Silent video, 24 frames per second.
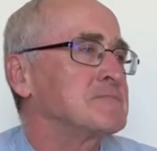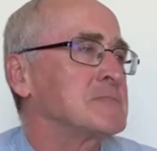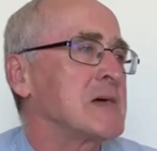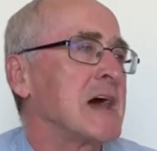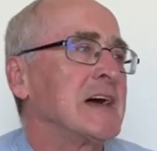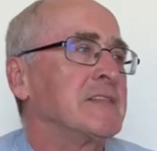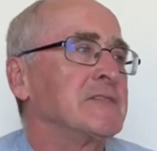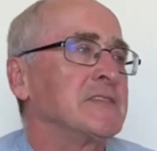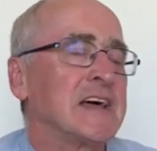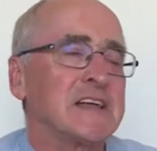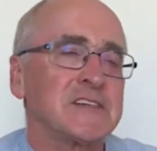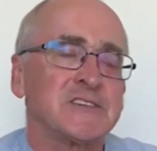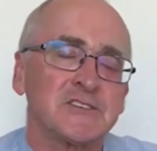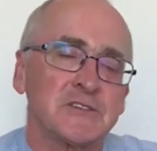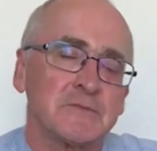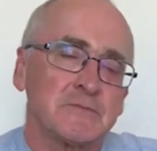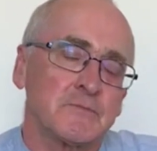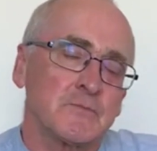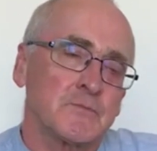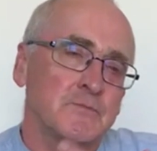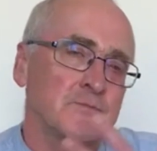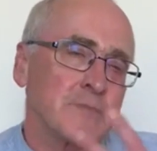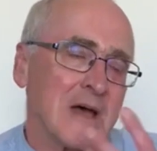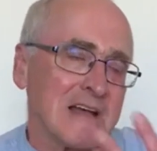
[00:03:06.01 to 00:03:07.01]
And that's
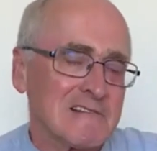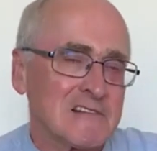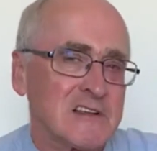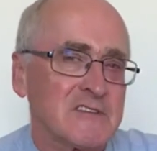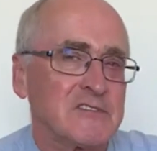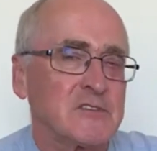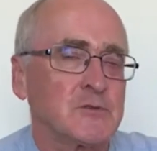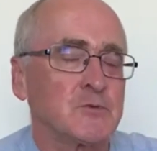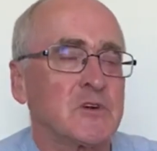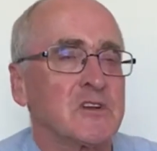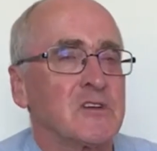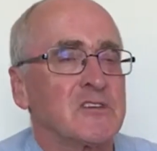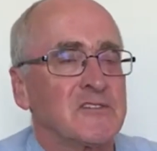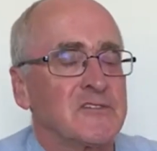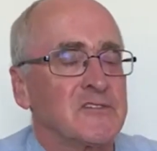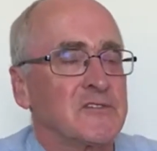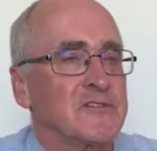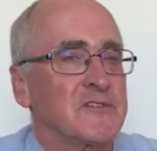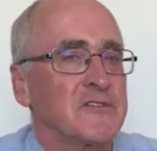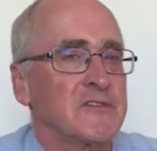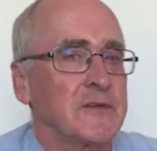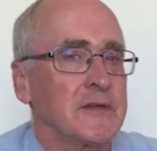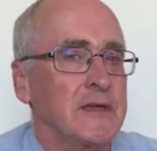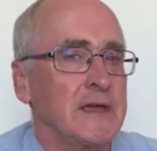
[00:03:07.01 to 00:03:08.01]
Barrowcliff is one of
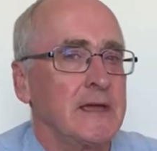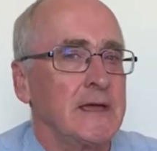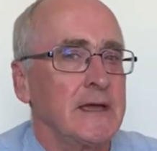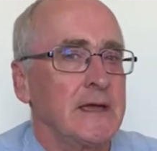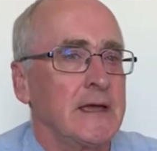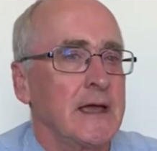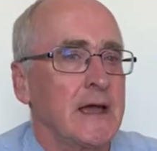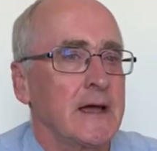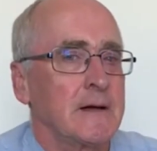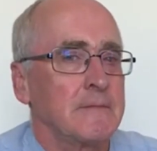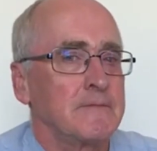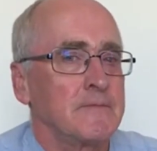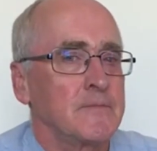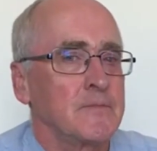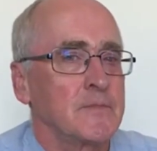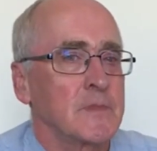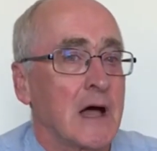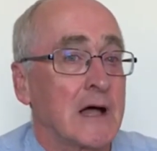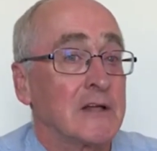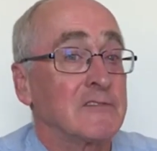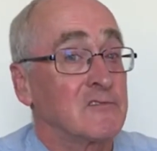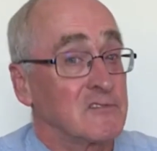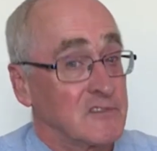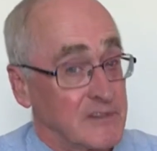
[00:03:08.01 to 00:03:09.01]
the
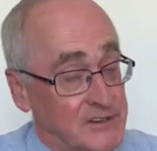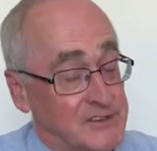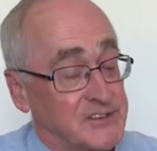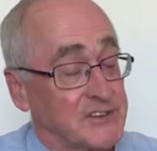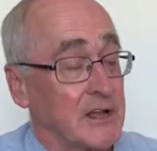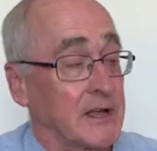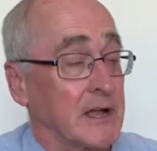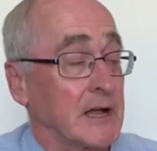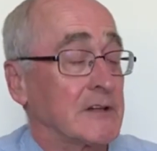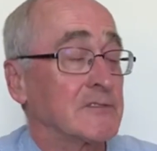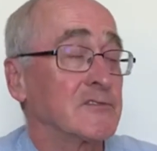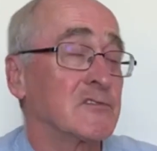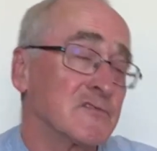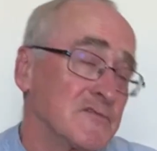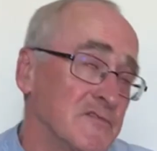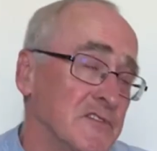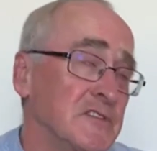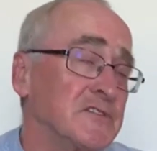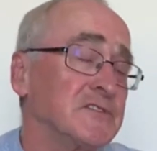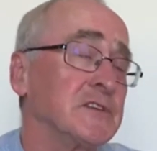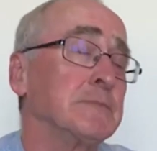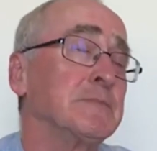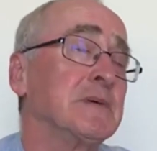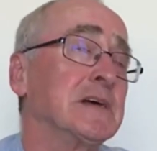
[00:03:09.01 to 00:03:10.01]

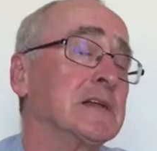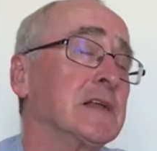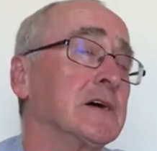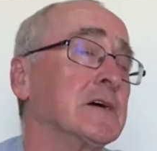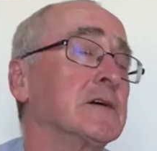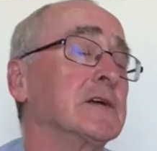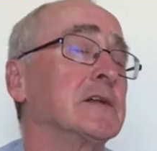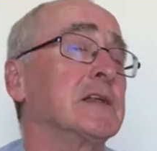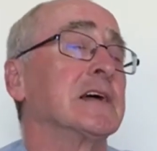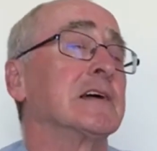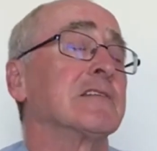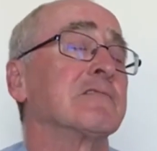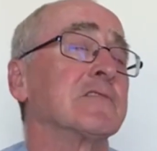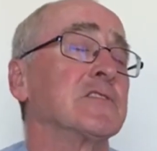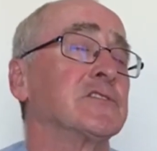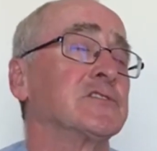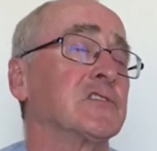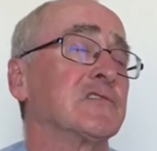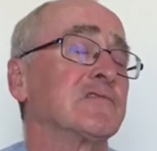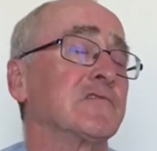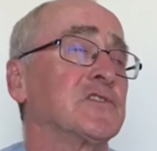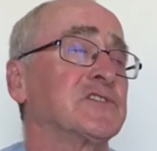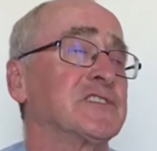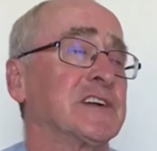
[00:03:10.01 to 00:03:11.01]
150 Big Local areas
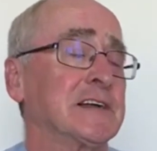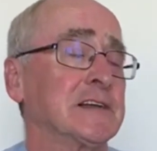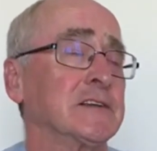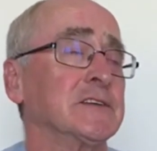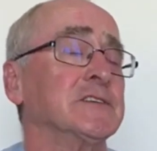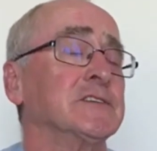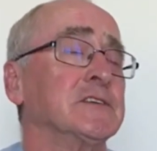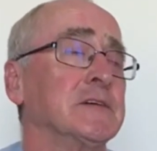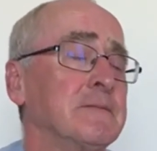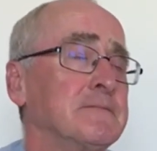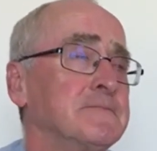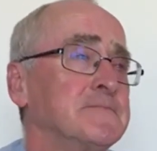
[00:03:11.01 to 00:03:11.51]
across England.